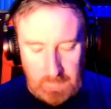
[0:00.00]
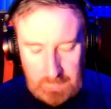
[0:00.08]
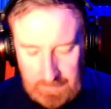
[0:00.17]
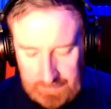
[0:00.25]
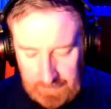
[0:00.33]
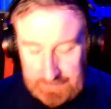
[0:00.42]

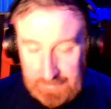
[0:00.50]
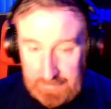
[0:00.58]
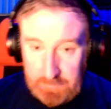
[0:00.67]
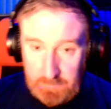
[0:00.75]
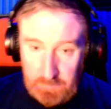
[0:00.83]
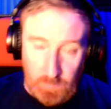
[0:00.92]
like I said,
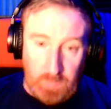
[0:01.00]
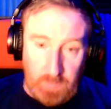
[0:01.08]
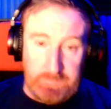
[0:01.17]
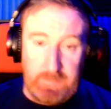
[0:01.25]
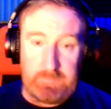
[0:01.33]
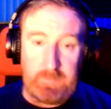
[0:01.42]
you will
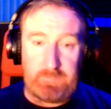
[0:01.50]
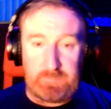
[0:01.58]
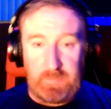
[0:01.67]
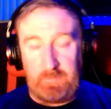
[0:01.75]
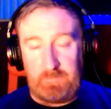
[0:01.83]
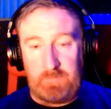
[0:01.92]
need these
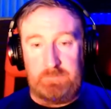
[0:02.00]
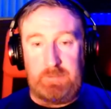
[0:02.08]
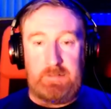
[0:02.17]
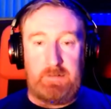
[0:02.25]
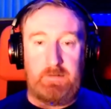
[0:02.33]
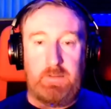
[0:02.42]
things. You'll
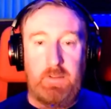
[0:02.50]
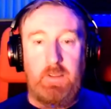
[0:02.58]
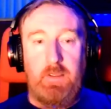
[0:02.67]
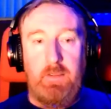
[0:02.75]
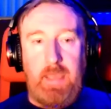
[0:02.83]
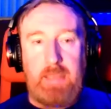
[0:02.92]
need a
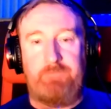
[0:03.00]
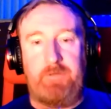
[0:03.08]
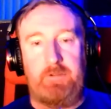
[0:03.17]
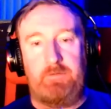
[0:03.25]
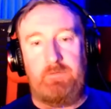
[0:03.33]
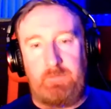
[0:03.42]

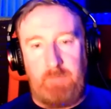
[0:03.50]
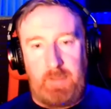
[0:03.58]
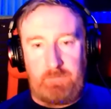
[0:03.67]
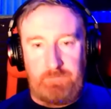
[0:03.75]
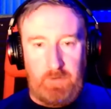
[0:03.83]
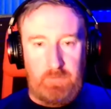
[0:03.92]
headphones, a
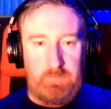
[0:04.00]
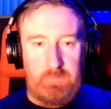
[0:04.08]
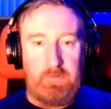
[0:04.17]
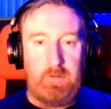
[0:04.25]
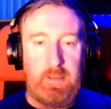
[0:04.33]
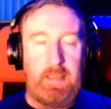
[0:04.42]
microphone,
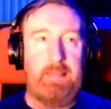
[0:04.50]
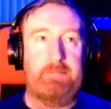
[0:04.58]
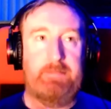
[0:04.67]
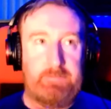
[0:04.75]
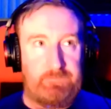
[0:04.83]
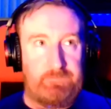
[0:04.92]

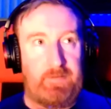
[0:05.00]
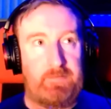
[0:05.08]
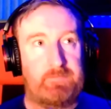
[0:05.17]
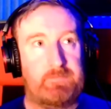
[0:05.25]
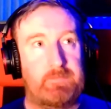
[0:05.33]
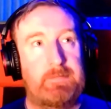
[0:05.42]
and an
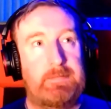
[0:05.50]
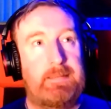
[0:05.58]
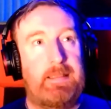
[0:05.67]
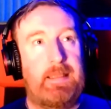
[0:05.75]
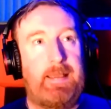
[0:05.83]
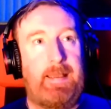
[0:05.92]
interface.
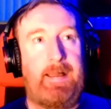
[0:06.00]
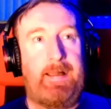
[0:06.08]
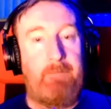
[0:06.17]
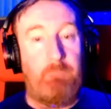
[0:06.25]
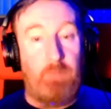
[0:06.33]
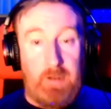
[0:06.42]

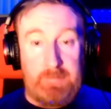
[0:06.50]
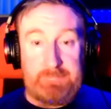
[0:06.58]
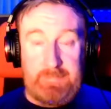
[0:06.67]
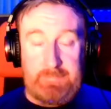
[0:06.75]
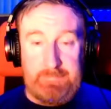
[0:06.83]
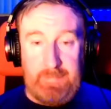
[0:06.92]
What I
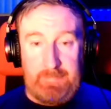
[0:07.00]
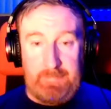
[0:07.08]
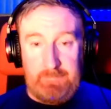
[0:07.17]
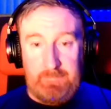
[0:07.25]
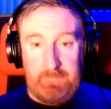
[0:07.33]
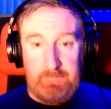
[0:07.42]
did
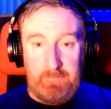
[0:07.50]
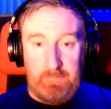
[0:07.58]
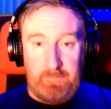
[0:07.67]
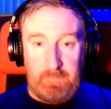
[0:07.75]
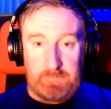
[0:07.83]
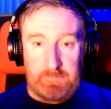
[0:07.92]
then,
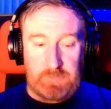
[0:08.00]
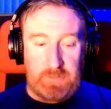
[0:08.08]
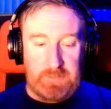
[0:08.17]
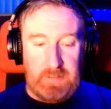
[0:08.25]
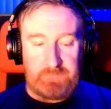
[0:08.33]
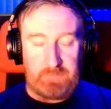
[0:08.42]

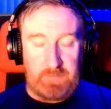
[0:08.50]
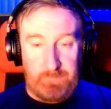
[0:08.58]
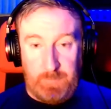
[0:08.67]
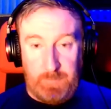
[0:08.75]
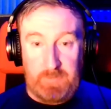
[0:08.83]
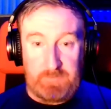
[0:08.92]
straight after I
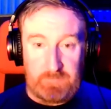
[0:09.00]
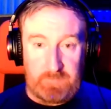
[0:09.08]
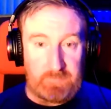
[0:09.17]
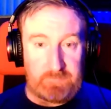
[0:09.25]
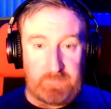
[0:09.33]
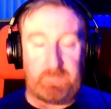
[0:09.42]
purchased
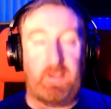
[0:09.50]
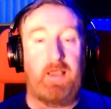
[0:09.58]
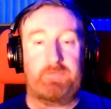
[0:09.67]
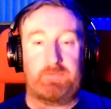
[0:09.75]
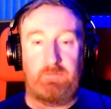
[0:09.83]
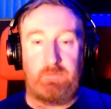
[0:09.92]
this
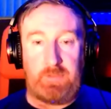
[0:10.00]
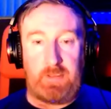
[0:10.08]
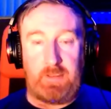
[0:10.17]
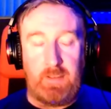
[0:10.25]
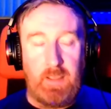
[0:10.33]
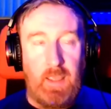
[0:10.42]
disaster of a
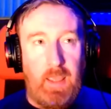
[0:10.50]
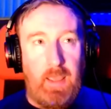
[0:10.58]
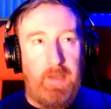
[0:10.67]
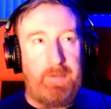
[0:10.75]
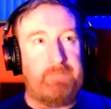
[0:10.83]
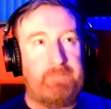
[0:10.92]
thing,
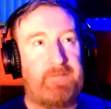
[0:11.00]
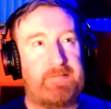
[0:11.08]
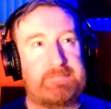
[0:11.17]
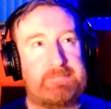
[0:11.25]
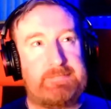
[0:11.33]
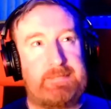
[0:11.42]
I
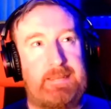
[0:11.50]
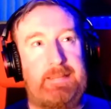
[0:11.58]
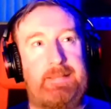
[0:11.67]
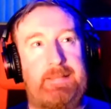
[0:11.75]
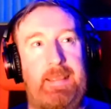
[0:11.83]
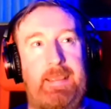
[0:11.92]
invested
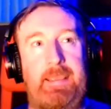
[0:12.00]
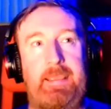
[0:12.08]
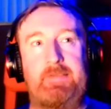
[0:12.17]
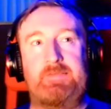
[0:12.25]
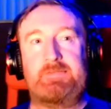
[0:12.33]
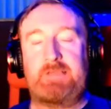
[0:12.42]
in
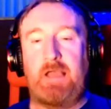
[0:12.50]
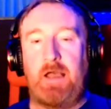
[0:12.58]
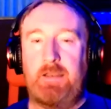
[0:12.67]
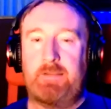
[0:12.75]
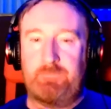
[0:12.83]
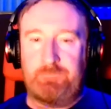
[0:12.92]
a Scarlett